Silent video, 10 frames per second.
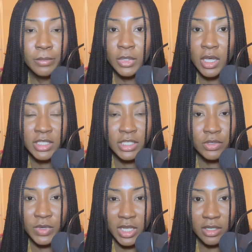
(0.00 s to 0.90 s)
content
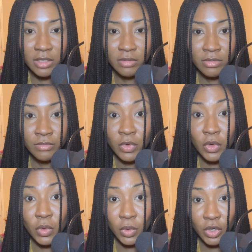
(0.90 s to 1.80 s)
creating,
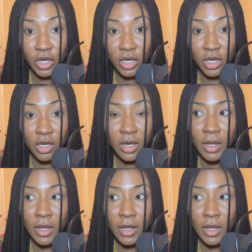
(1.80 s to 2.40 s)
or